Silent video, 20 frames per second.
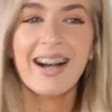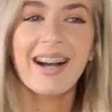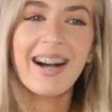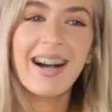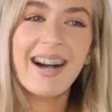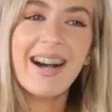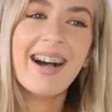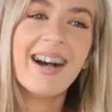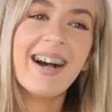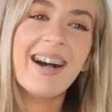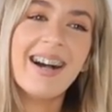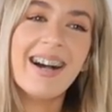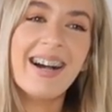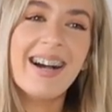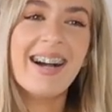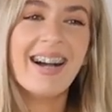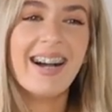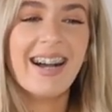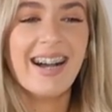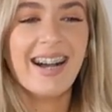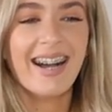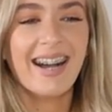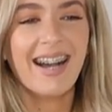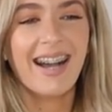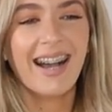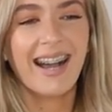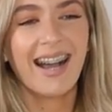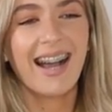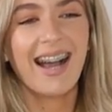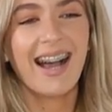
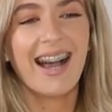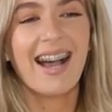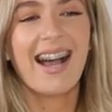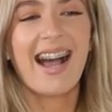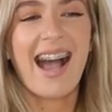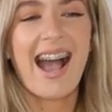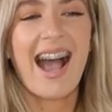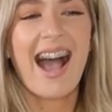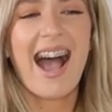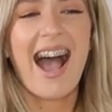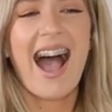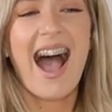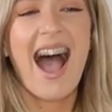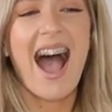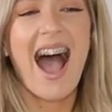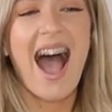The person shown says nothing.